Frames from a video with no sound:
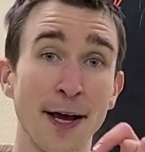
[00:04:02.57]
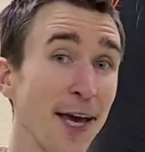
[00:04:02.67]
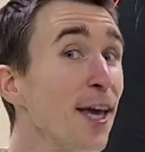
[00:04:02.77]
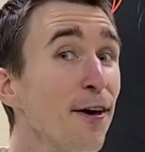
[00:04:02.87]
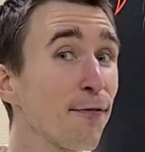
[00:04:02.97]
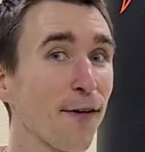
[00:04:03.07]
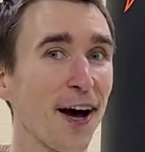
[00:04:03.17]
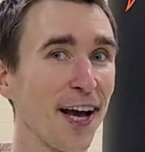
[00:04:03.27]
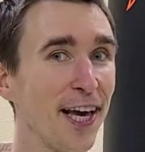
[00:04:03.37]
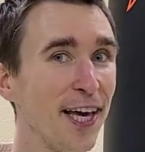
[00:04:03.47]
If
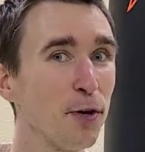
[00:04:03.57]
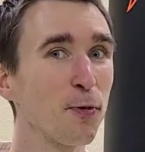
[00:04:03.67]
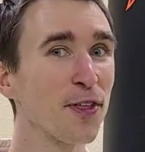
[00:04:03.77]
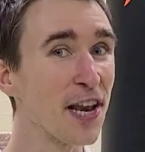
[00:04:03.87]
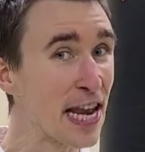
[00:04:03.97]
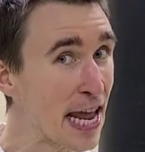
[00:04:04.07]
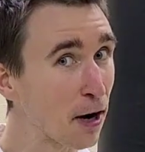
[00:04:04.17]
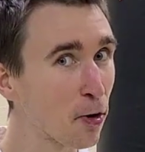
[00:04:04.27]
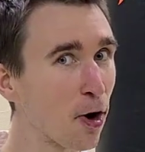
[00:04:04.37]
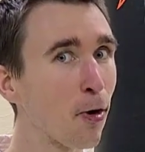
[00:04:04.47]
I hit with a
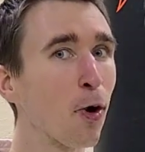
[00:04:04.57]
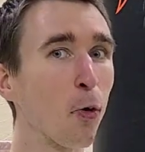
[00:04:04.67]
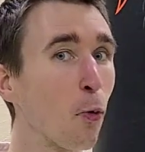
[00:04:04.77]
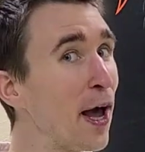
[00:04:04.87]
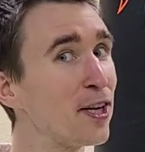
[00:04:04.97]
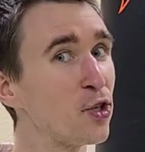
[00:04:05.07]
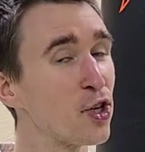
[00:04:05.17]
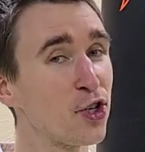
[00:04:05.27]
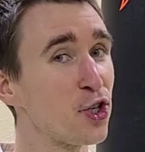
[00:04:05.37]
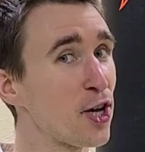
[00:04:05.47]
narrow
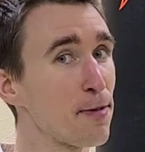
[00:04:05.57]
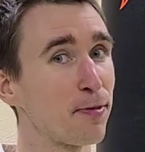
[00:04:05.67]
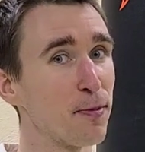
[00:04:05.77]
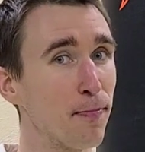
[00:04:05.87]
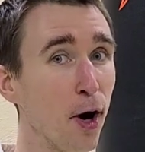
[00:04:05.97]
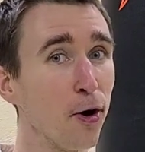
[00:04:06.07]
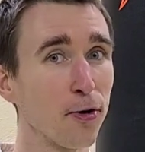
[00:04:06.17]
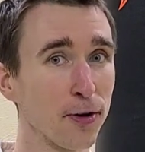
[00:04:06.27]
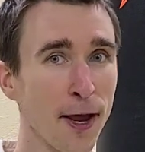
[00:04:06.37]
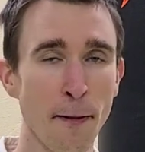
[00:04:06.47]
wedge-shaped bone,